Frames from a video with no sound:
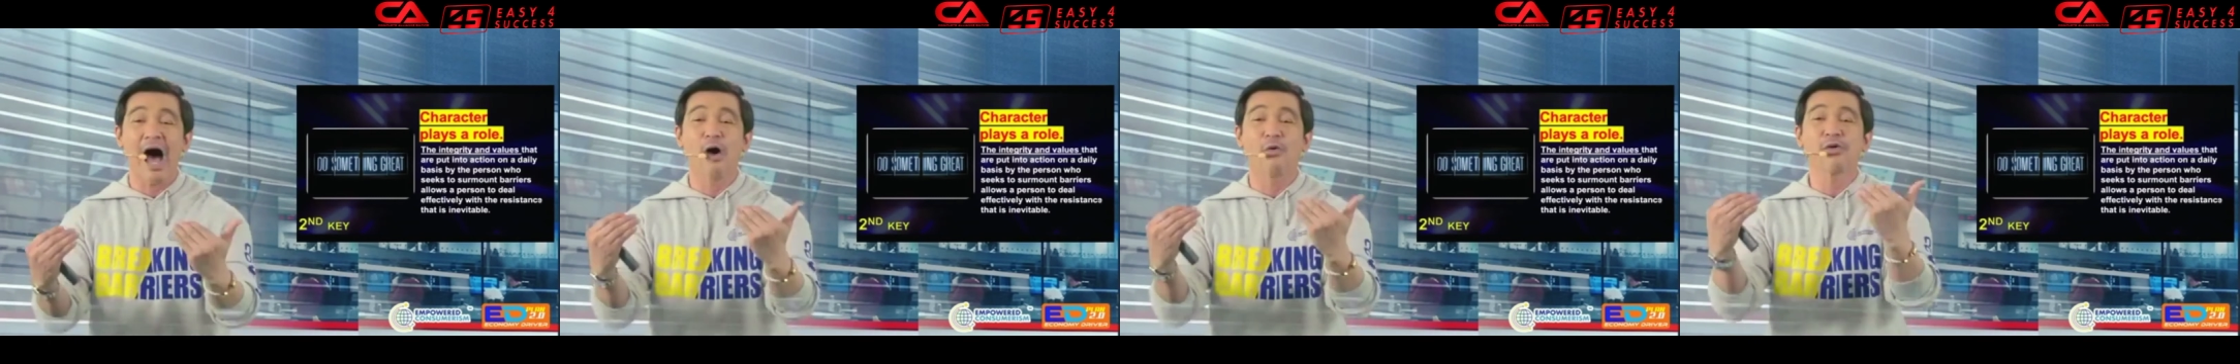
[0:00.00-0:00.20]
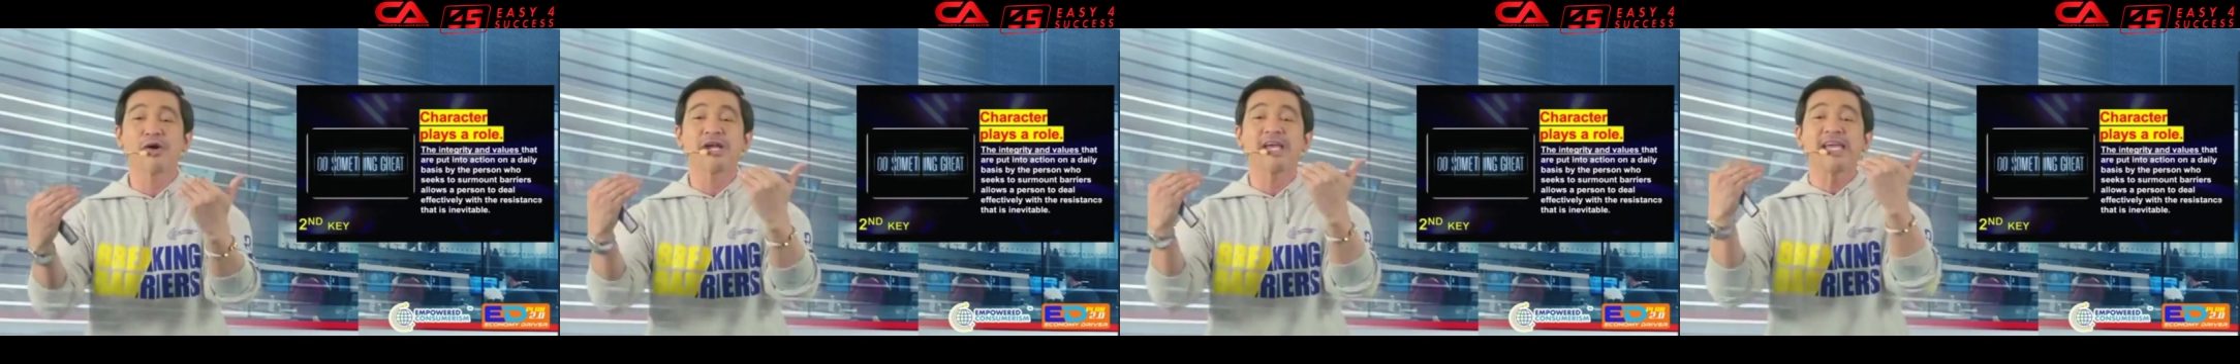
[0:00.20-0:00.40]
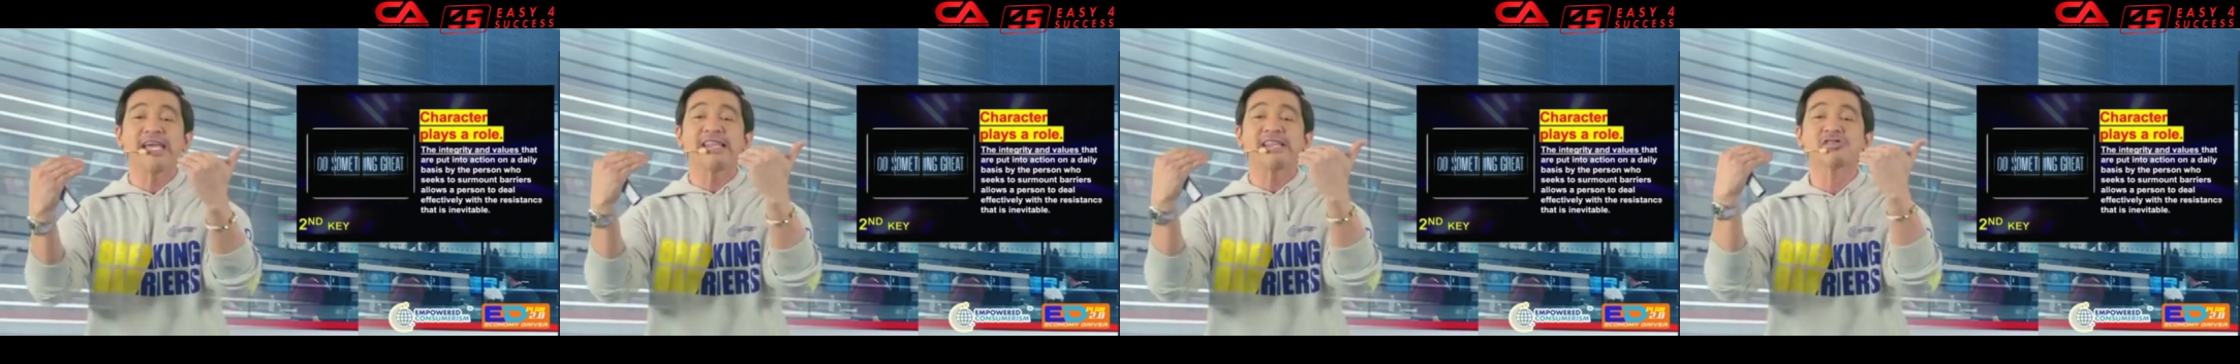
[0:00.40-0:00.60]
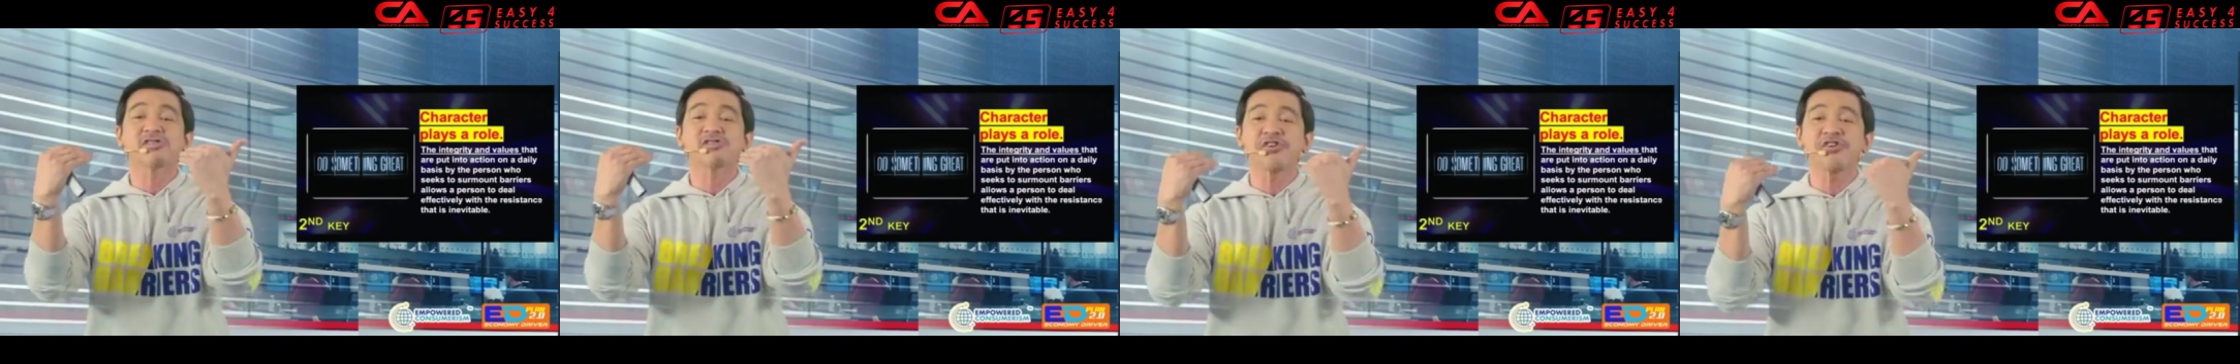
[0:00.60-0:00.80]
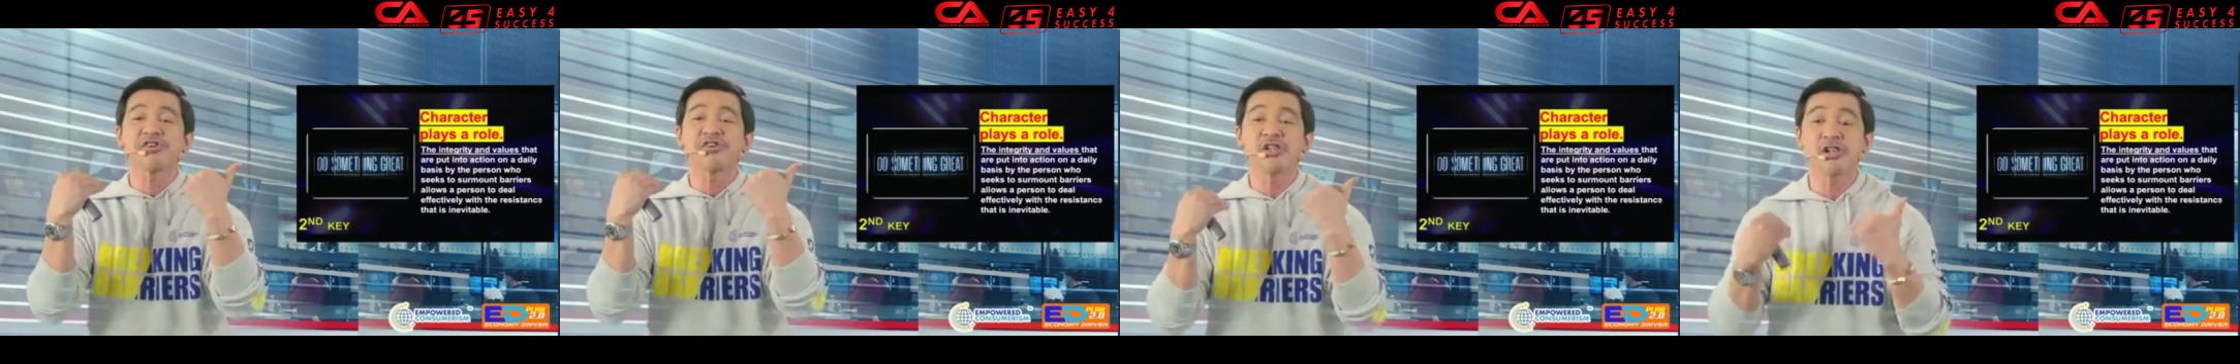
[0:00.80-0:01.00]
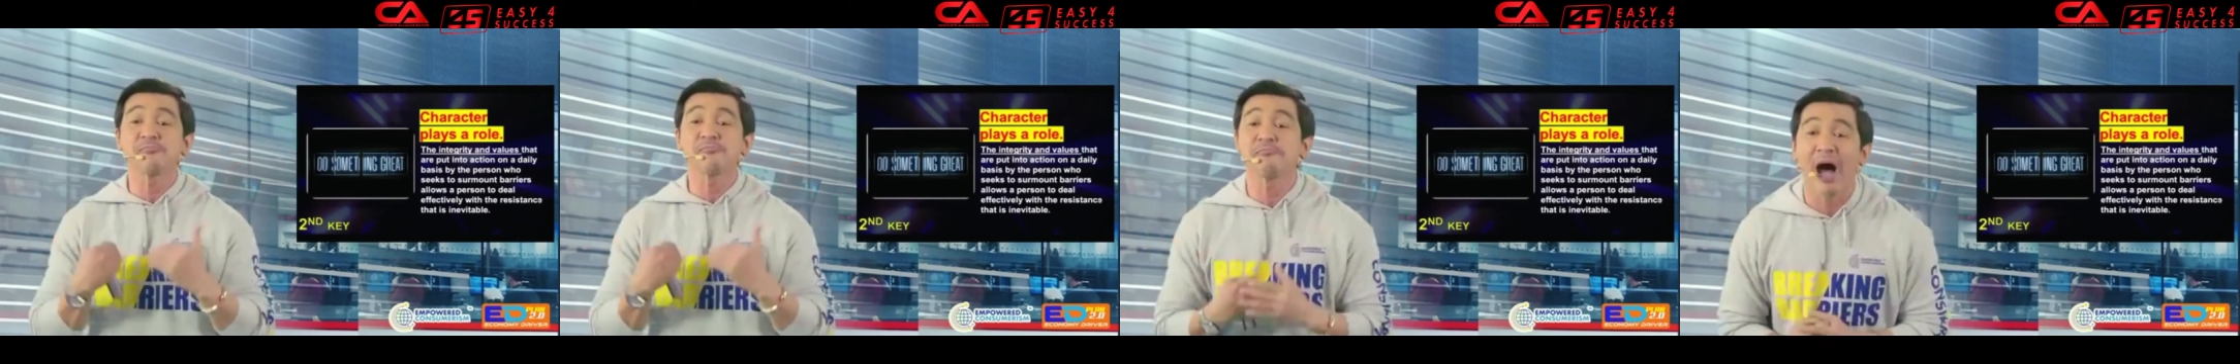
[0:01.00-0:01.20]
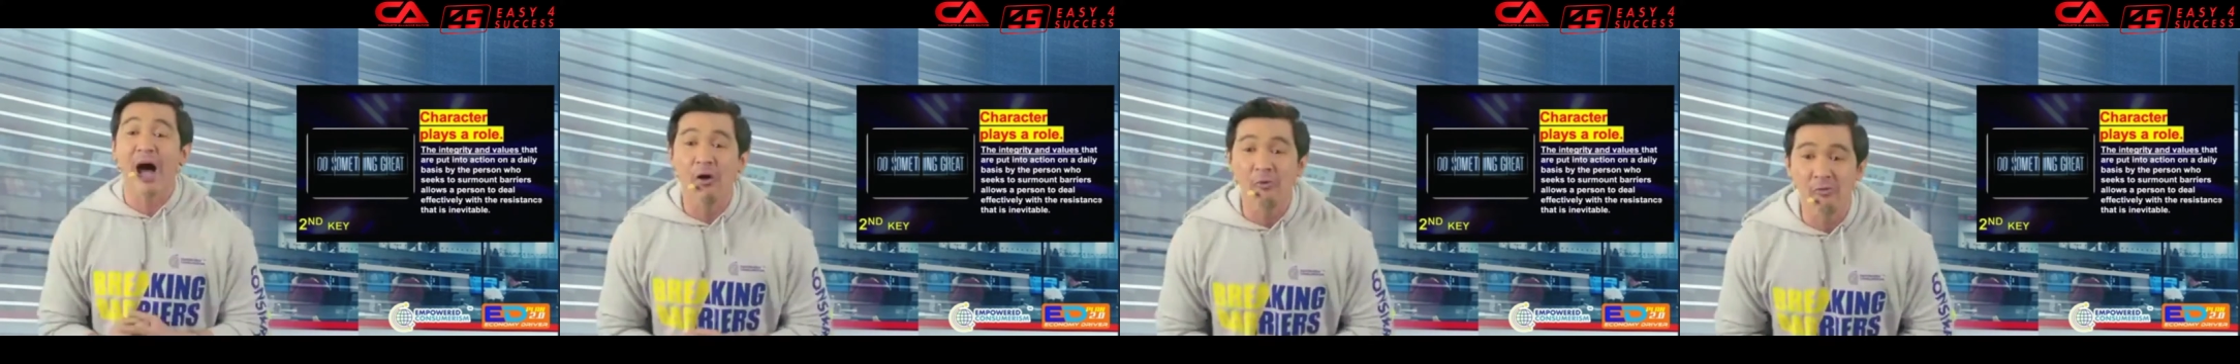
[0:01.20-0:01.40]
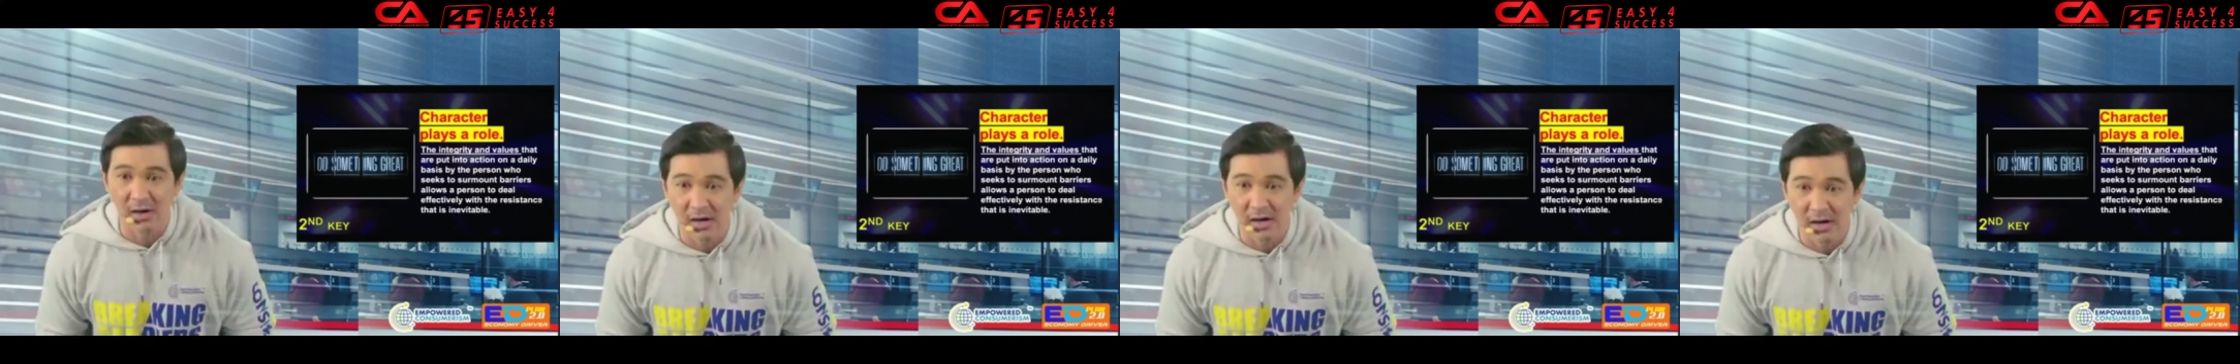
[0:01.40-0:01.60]
our internal
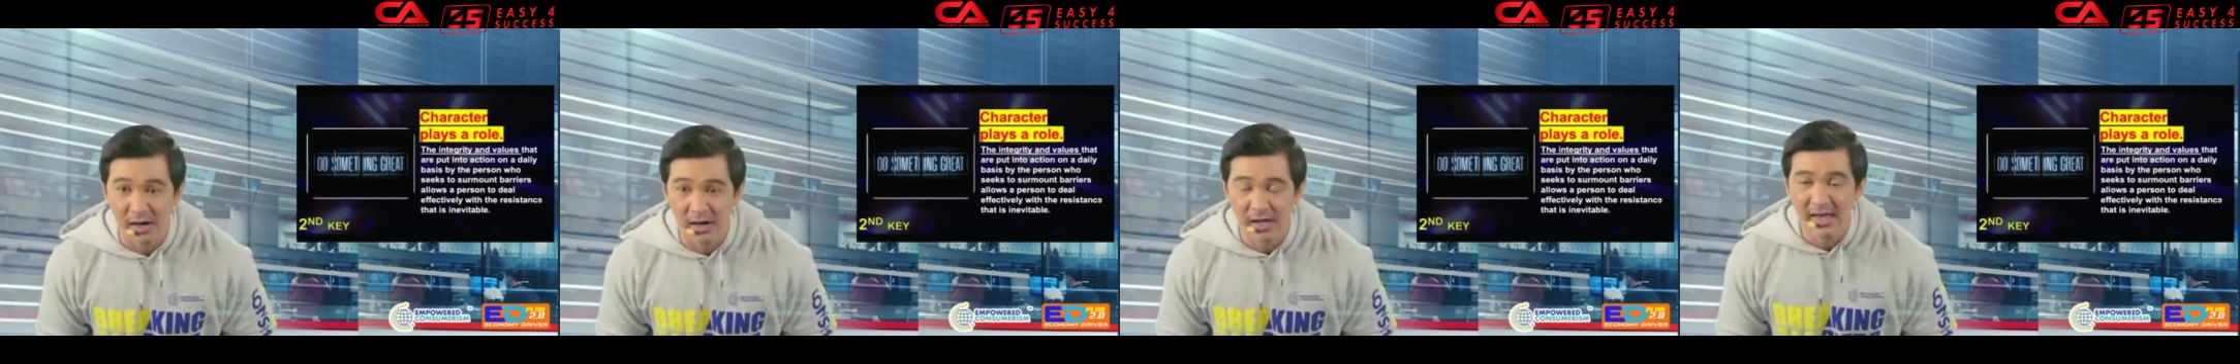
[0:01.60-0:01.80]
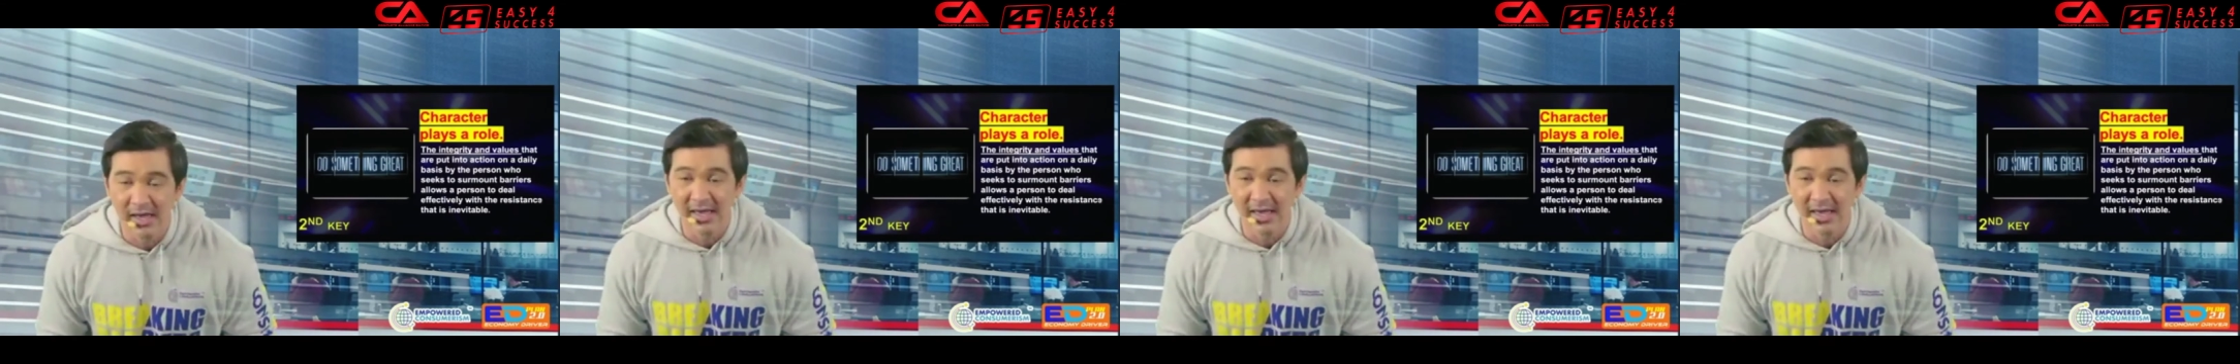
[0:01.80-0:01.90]
power,